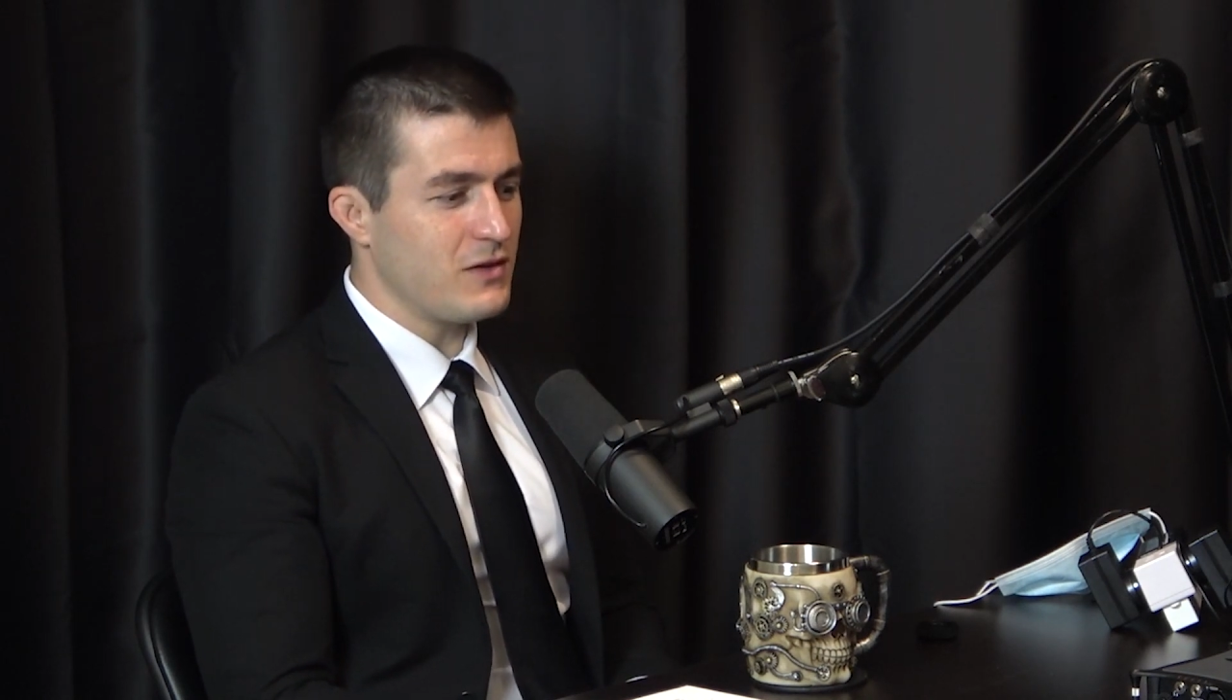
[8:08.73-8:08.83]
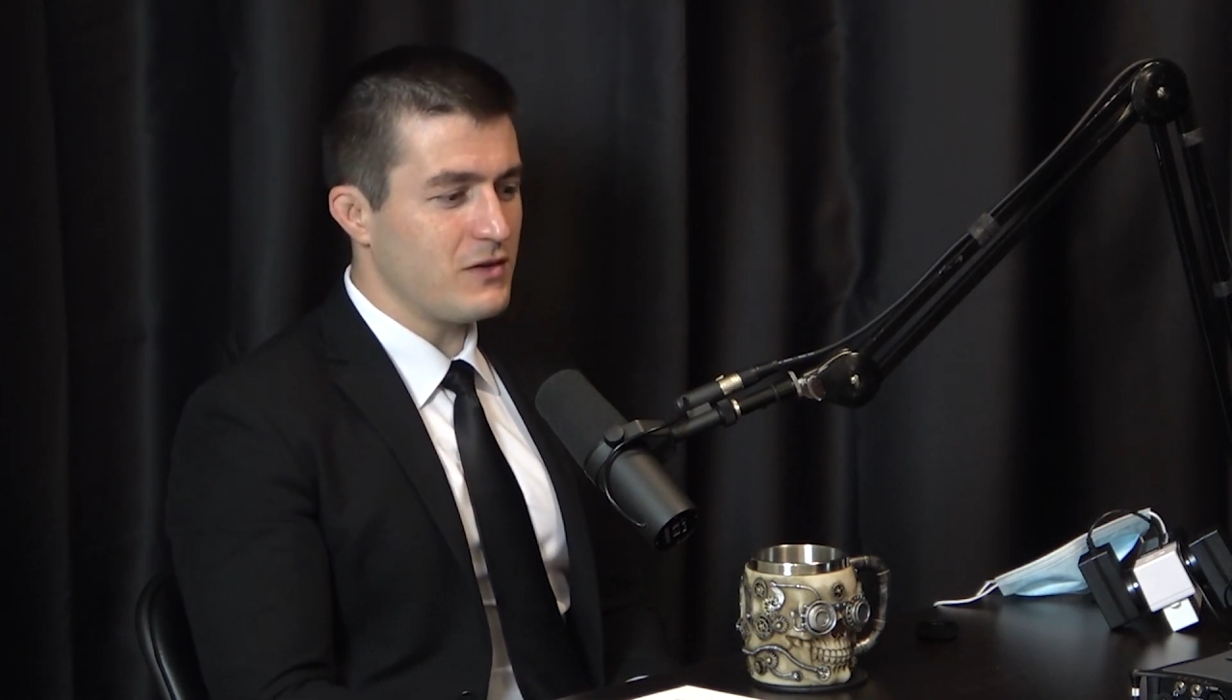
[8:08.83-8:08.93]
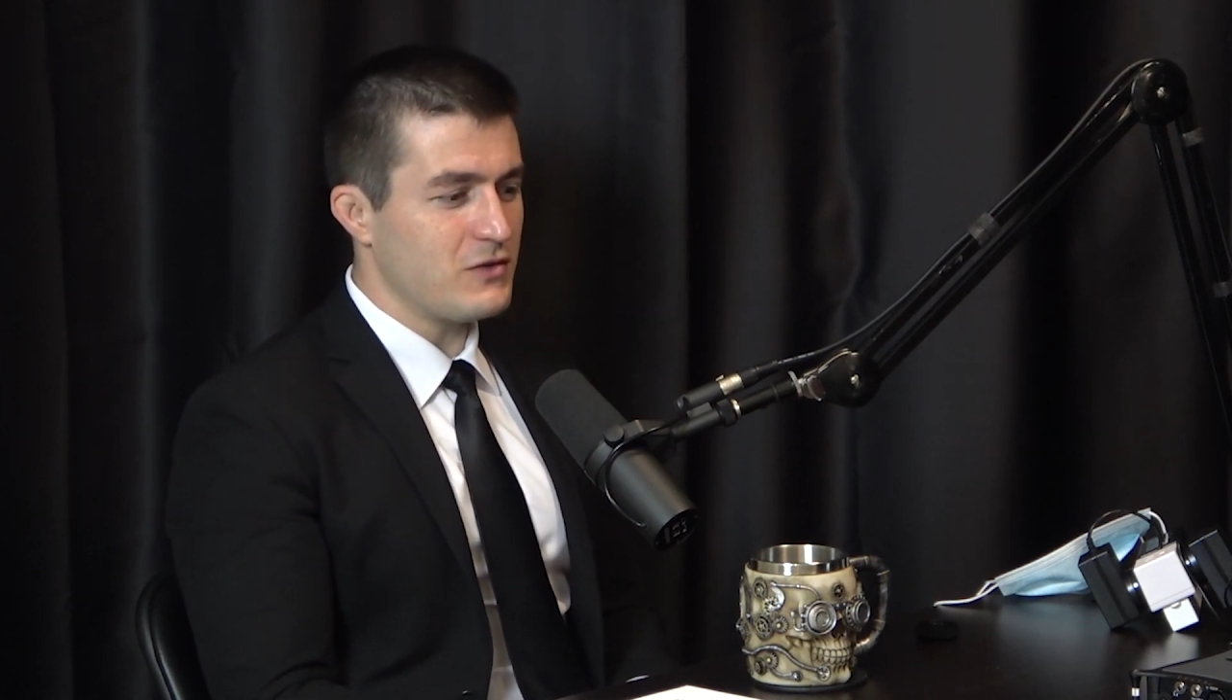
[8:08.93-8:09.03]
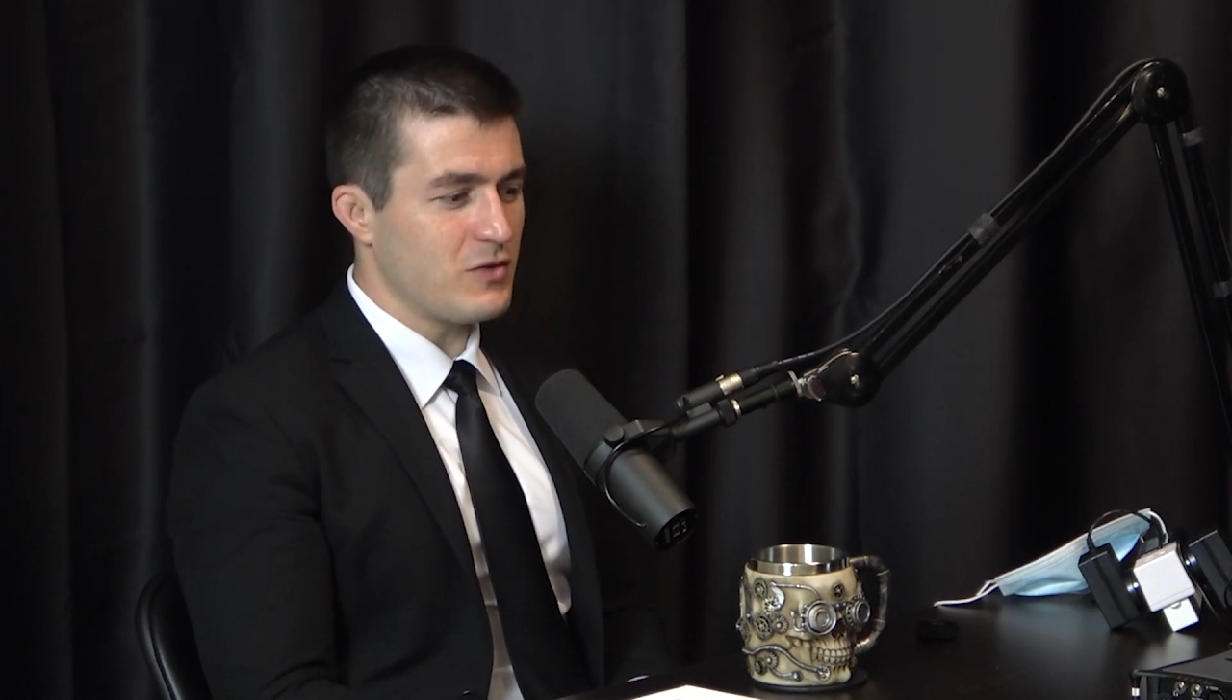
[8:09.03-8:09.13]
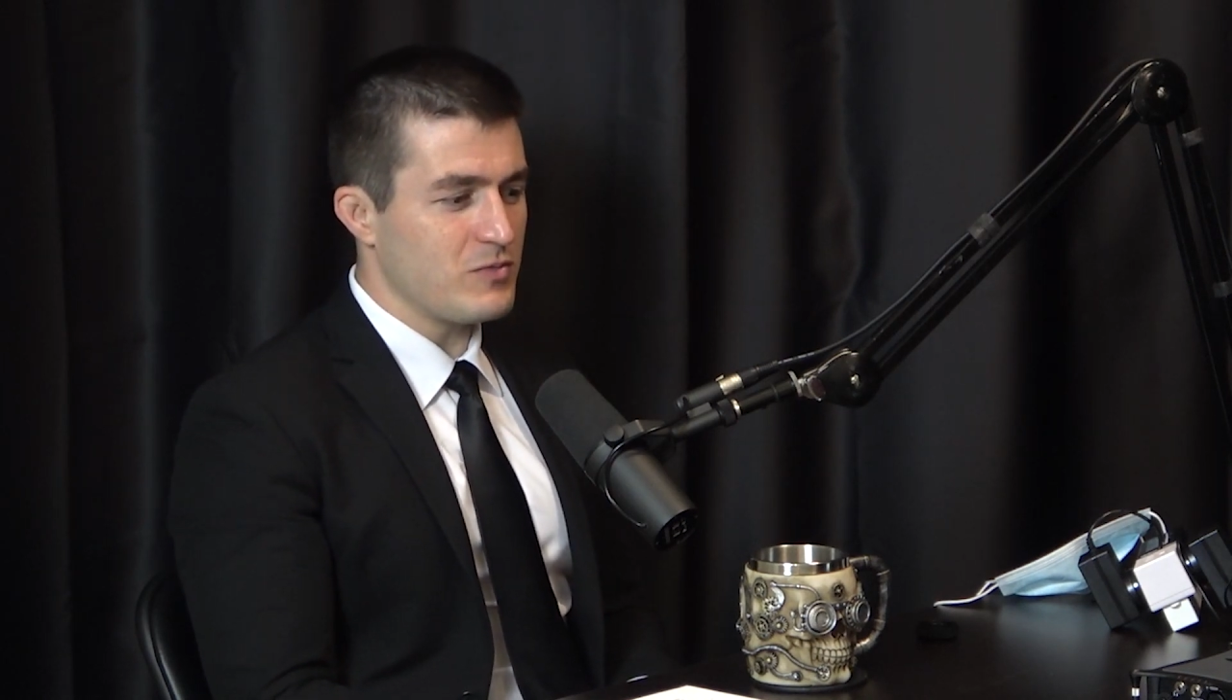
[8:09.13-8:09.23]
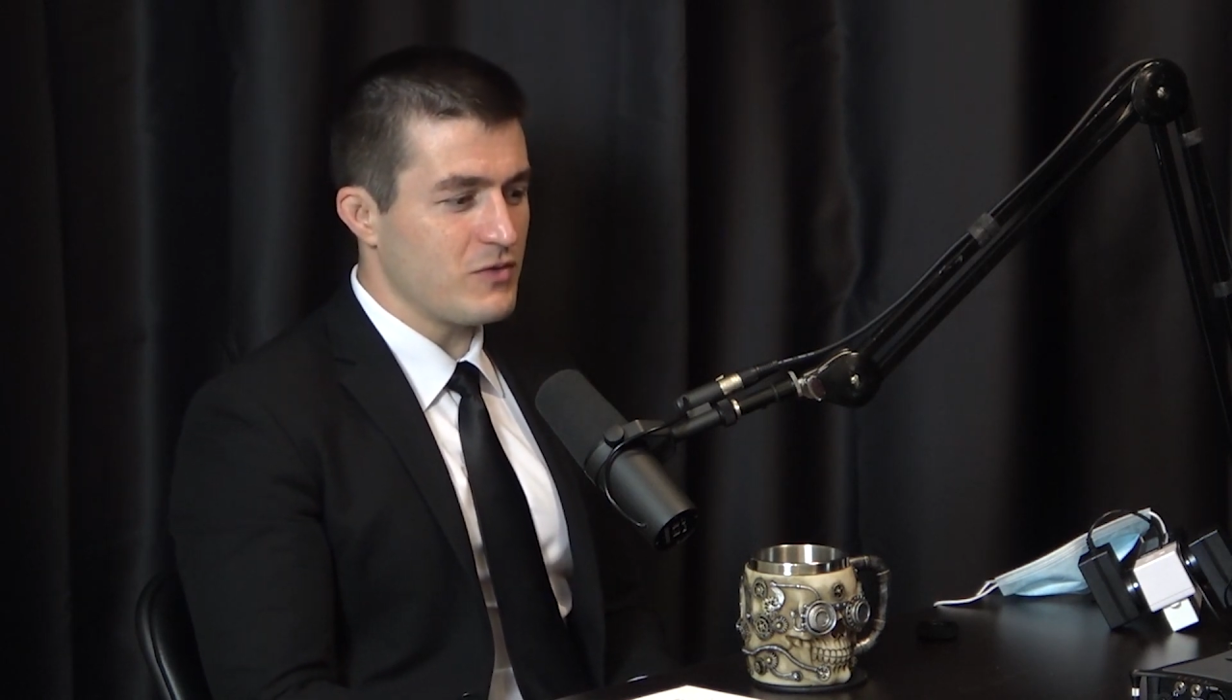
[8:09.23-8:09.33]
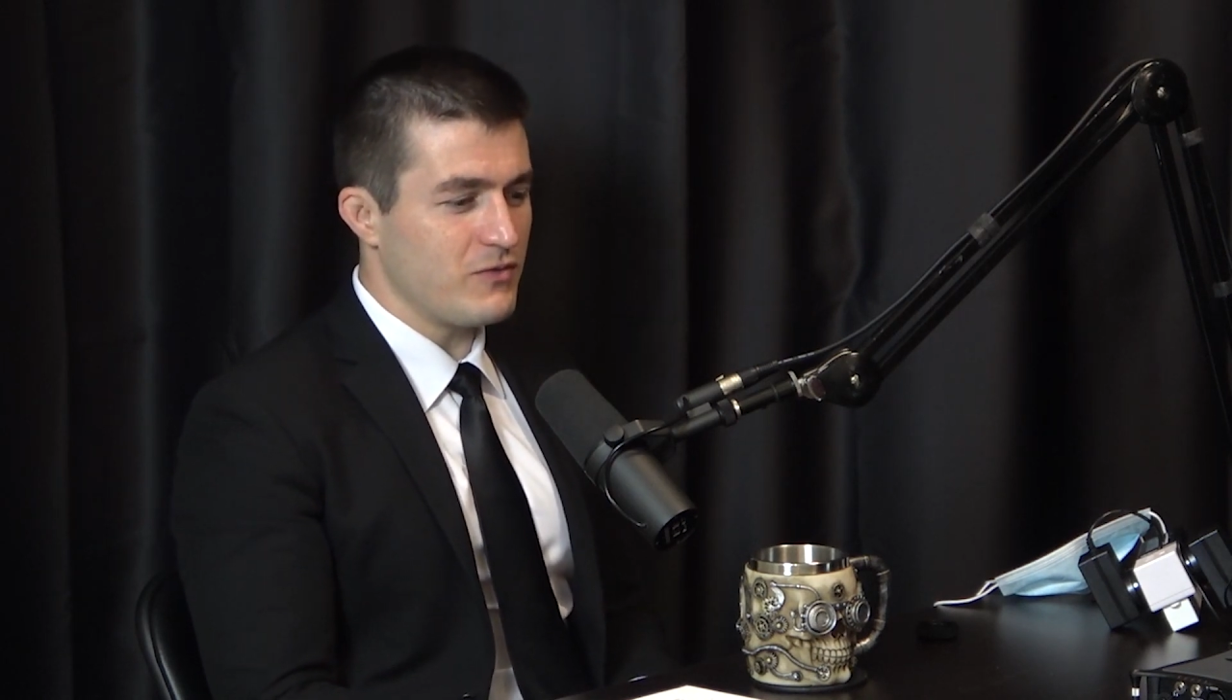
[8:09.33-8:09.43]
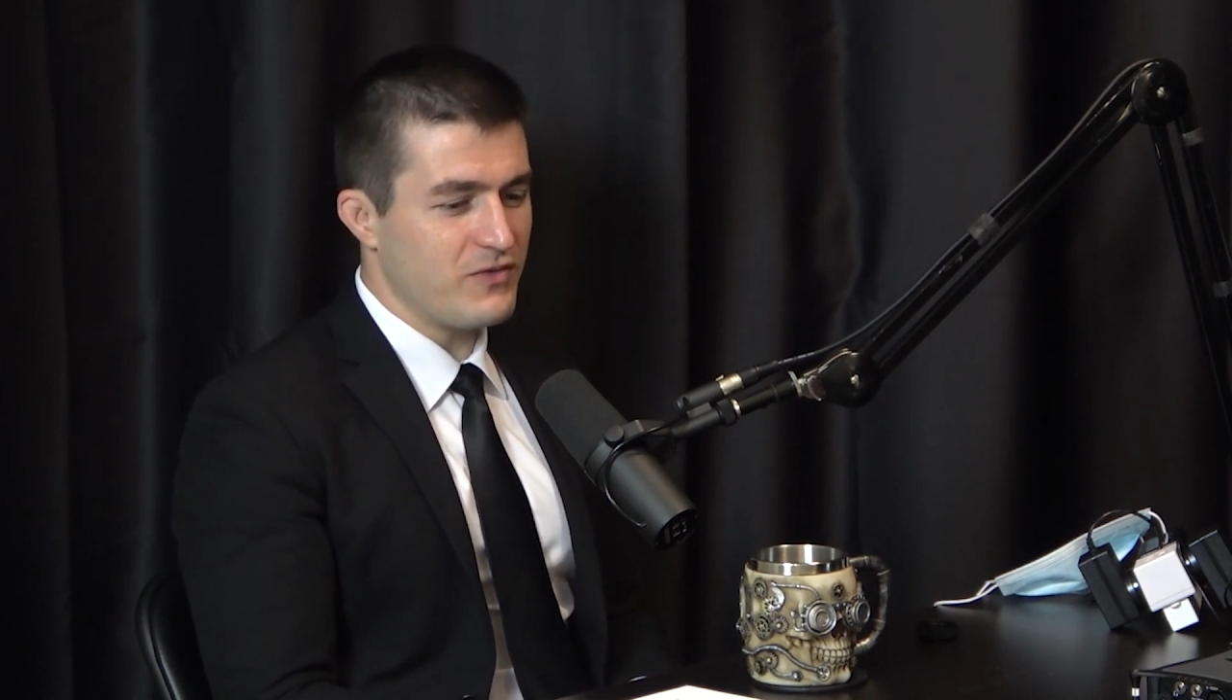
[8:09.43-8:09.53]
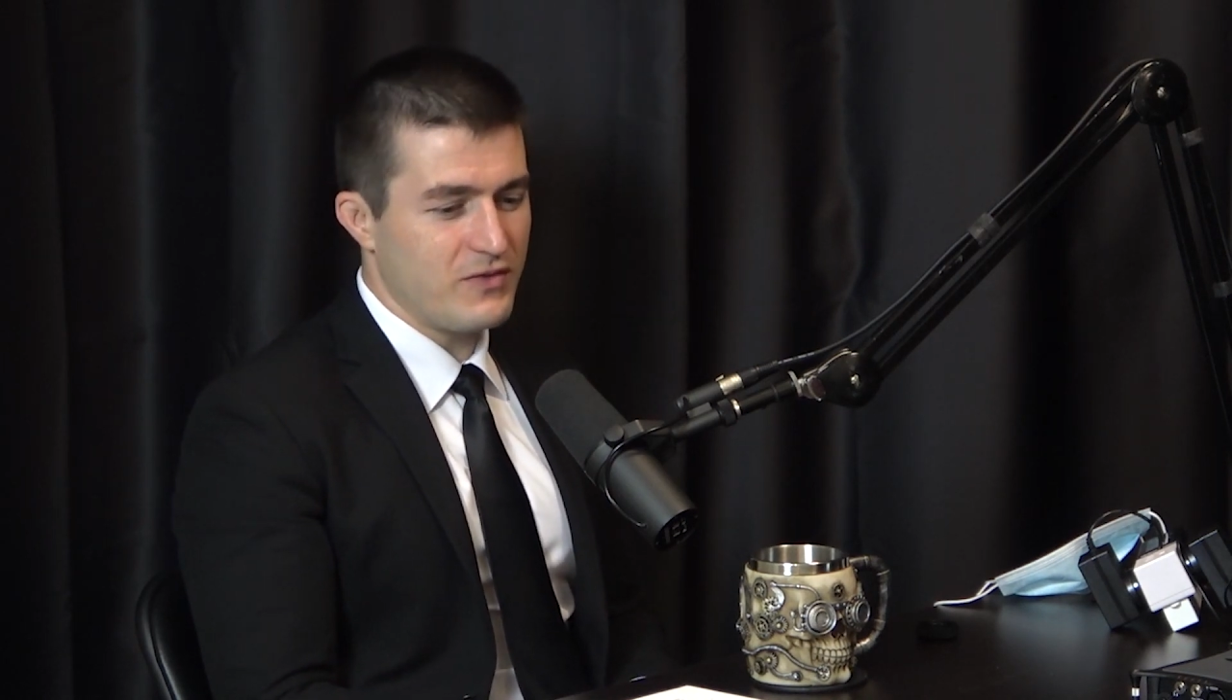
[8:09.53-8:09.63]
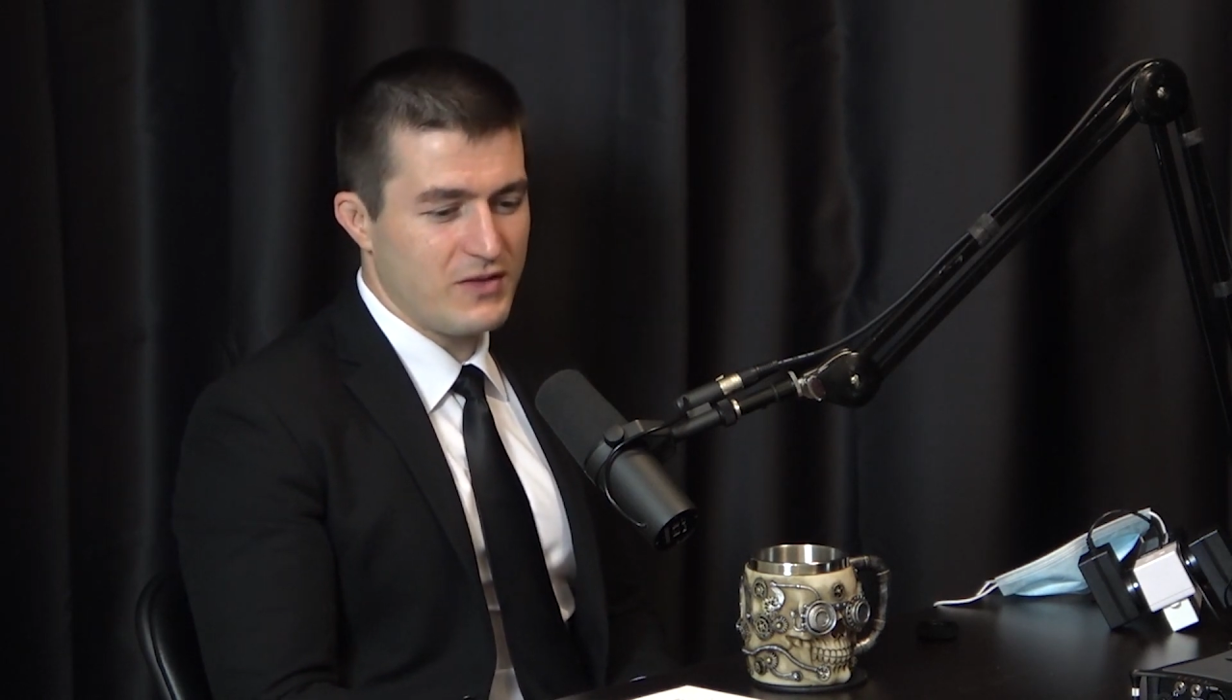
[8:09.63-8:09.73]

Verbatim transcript: in terms of